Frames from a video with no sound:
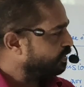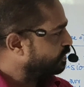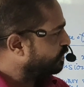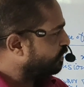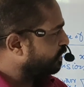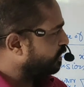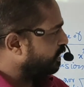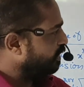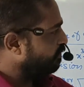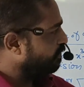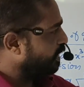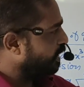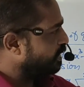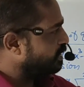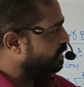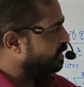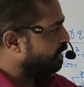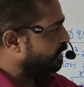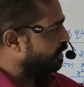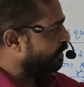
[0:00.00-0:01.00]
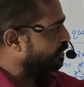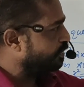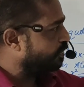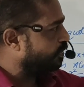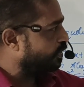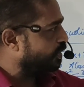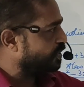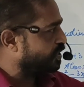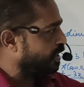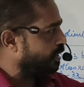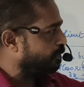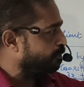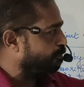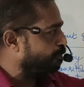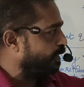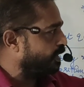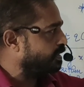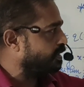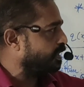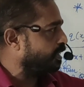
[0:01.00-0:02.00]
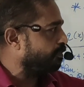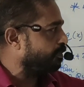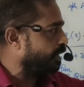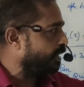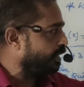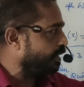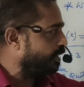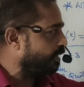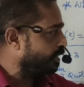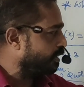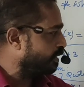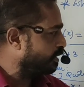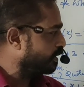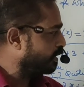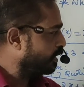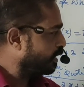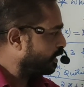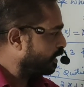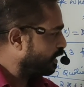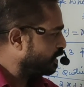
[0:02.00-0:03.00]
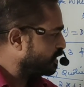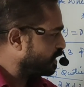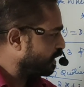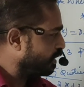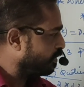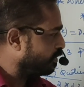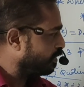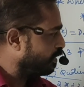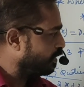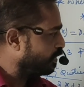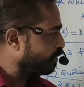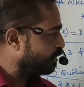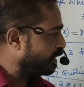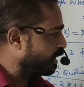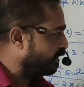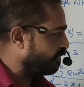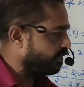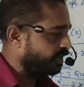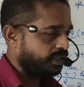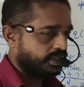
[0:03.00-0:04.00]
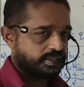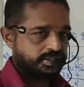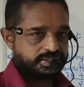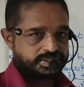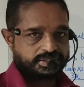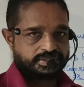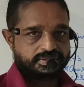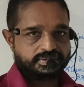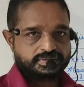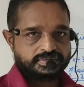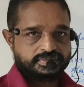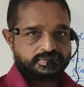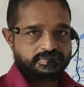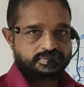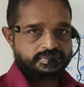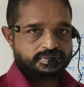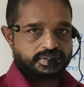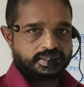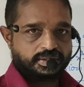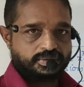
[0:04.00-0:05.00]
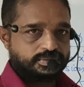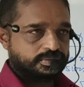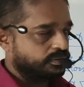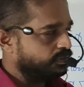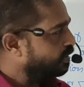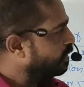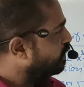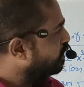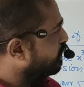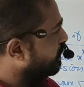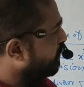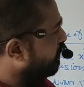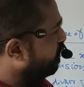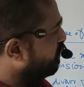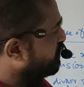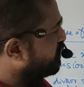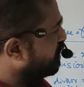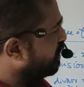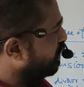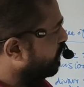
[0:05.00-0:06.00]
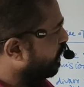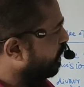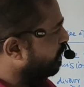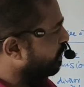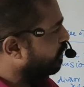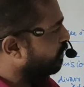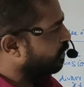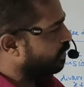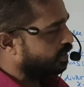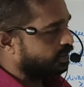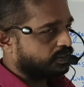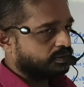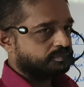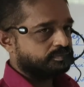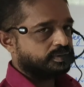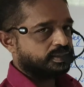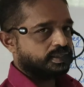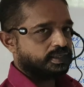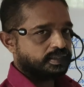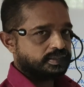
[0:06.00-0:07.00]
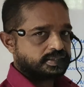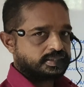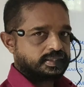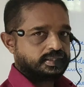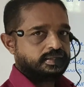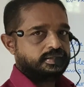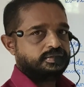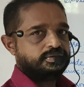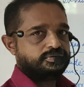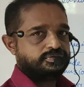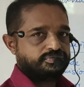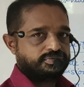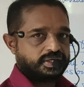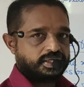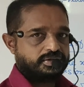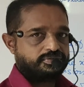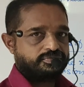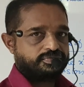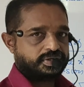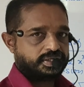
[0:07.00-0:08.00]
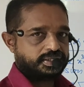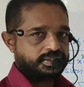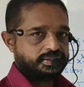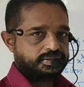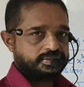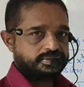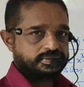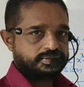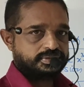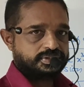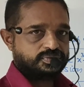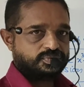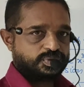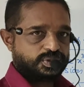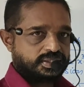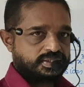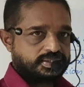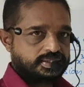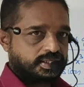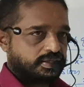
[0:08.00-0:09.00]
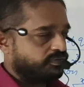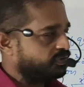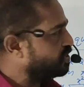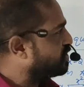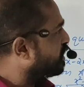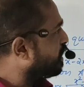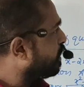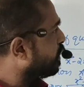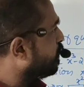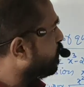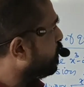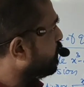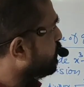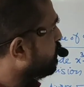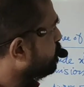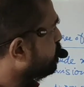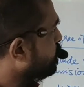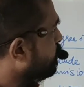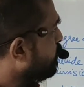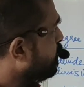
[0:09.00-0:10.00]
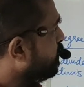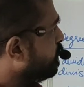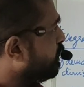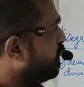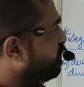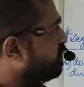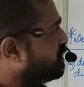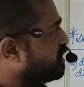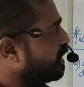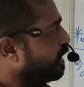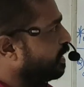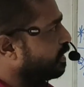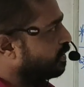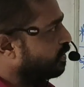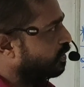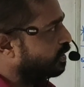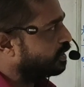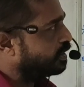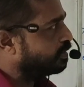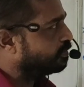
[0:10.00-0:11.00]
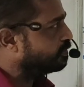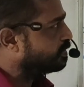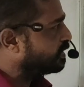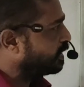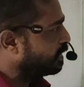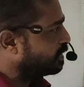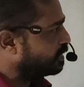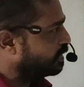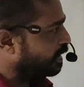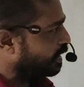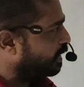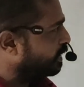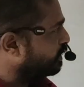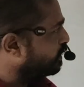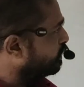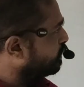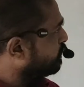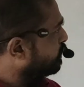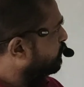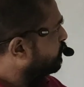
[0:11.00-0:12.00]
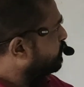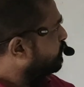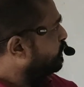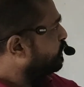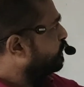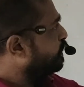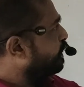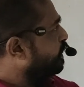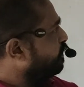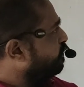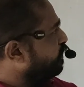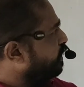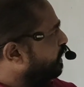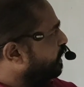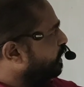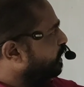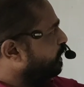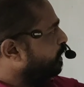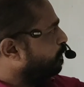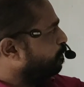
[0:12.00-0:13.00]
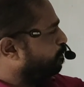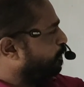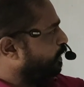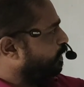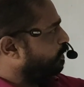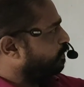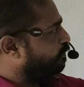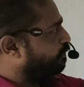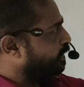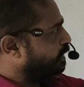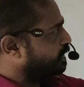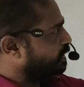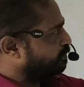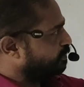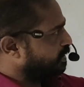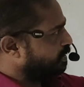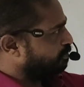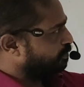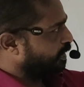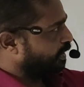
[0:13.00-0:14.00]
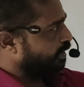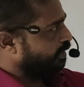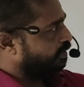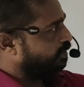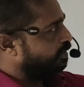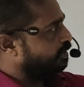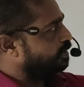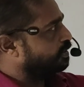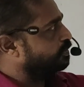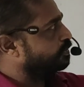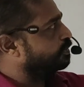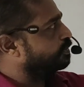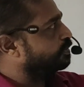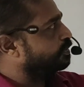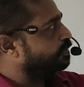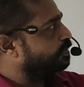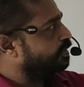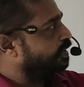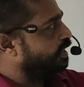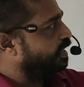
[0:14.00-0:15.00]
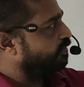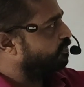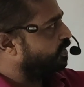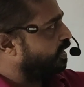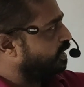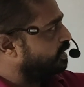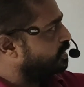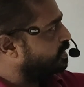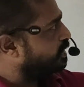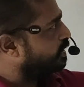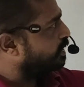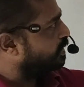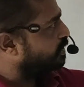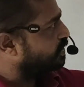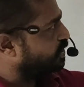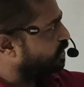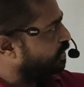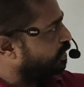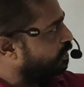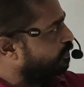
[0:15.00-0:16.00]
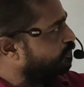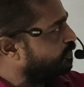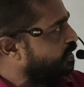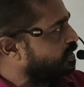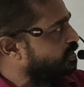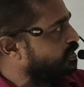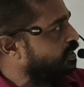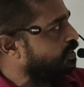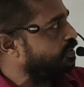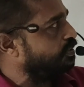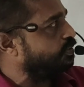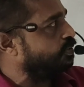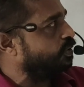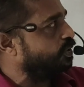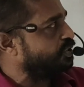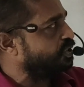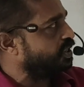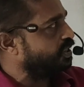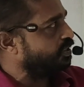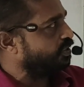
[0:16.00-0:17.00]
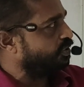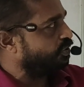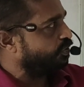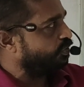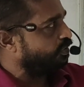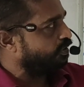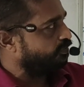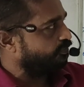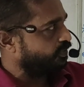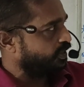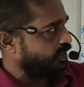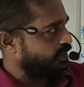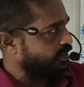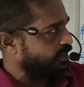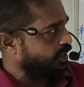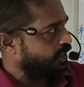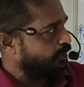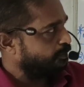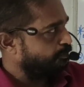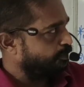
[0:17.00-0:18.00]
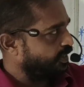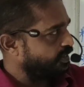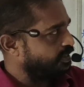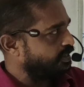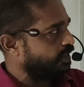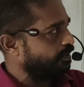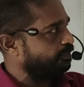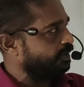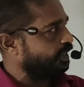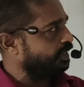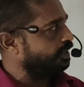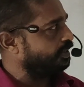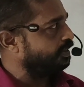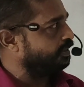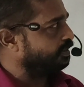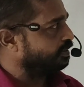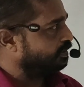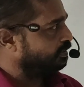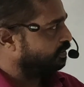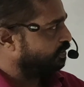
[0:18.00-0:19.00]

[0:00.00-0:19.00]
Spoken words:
So divisor into quotient plus remainder is equal to the dividend. Now the division algorithm is verified. So what is the division algorithm? Division algorithm says that dividend p of x must be equal to divisor g of x into quotient q of x plus remainder.